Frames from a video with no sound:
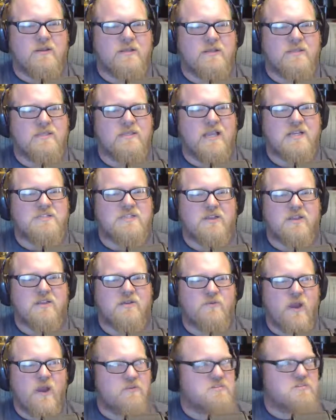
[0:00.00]
the section of
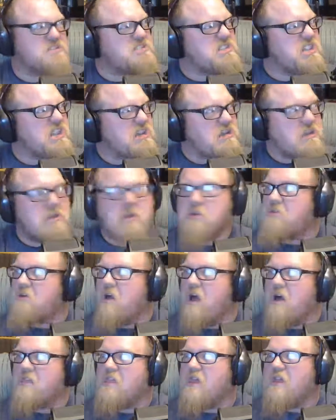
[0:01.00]
the route, just like looking
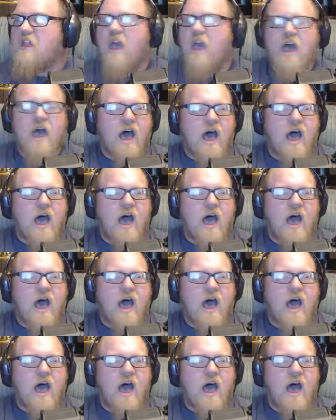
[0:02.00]
around, like